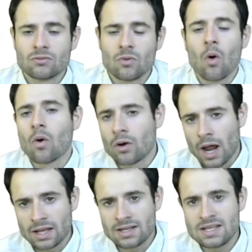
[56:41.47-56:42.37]
Or
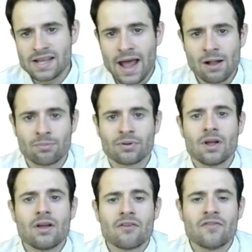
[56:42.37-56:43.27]
at least helped
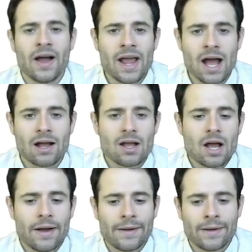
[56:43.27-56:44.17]
via
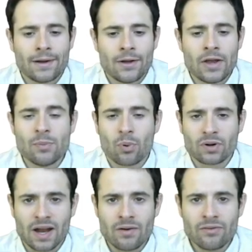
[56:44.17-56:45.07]
uh, an import
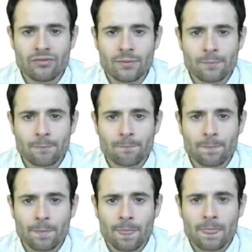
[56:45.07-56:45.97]
tariff?
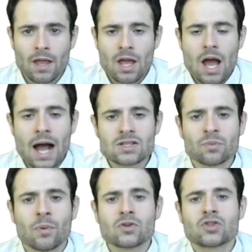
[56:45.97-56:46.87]
As
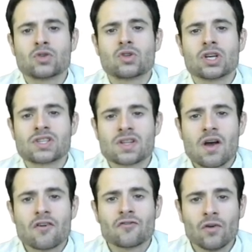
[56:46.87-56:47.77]
opposed to just
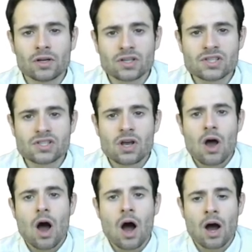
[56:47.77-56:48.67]
focus
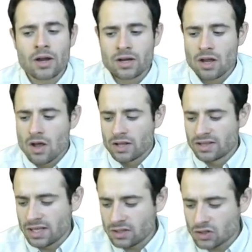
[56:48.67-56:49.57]
on
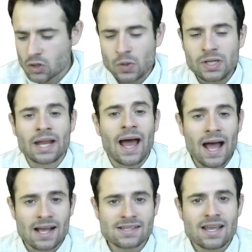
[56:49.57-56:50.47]
the industry that
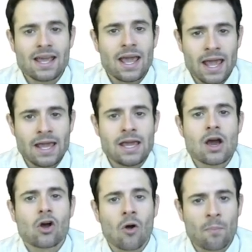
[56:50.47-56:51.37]
has a
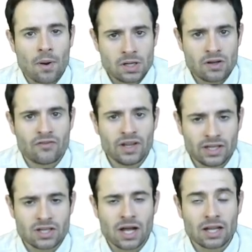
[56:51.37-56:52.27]
comparative
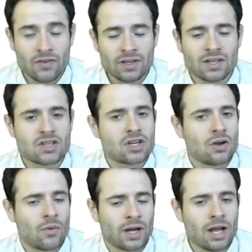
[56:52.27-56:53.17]
advantage
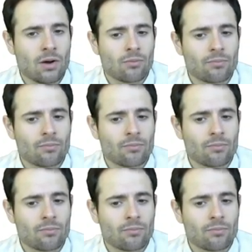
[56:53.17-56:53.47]
right now.